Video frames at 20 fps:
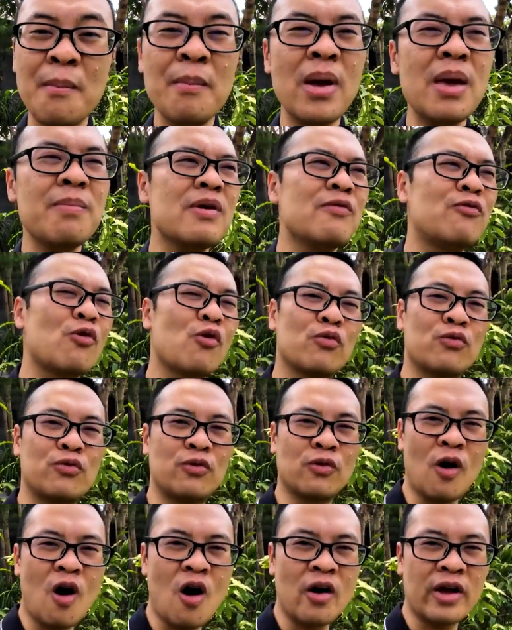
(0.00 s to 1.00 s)
maybe for
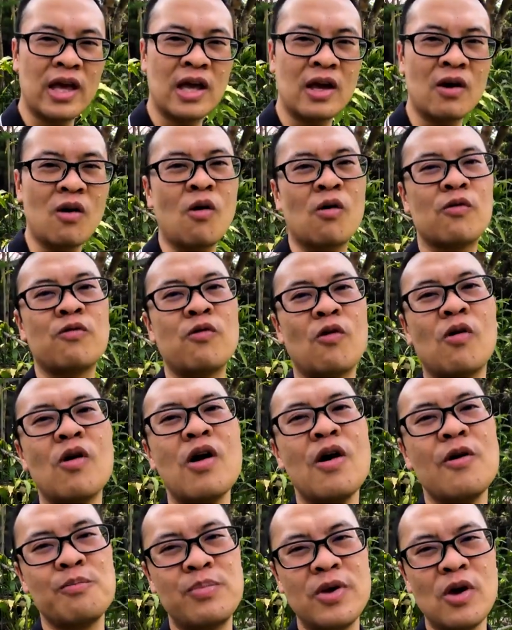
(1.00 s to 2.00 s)
vlogging or for
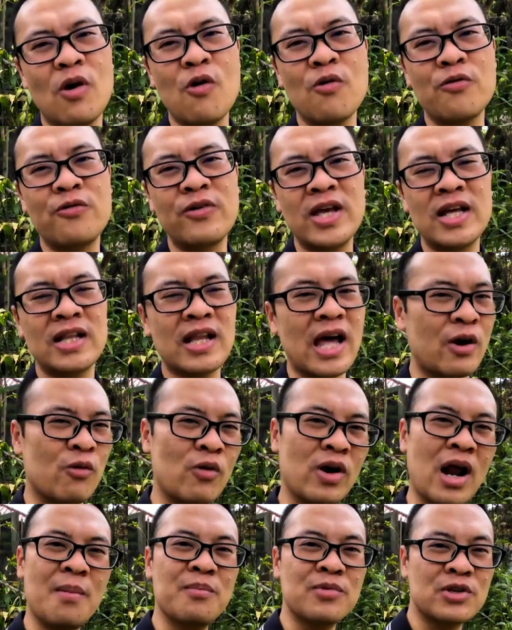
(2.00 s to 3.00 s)
POV like
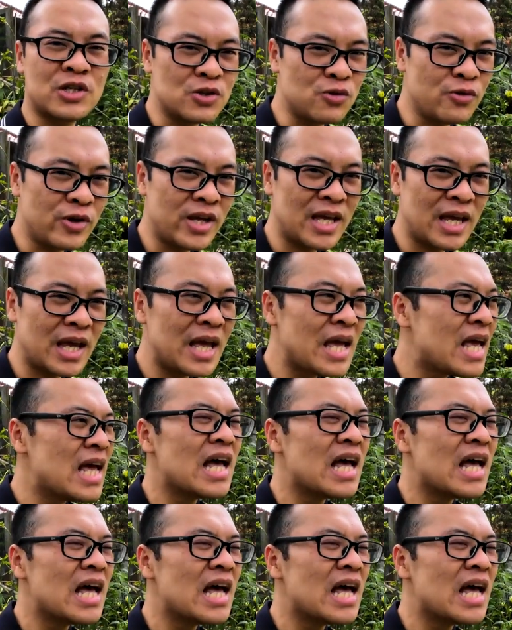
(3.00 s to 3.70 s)
what I'm doing,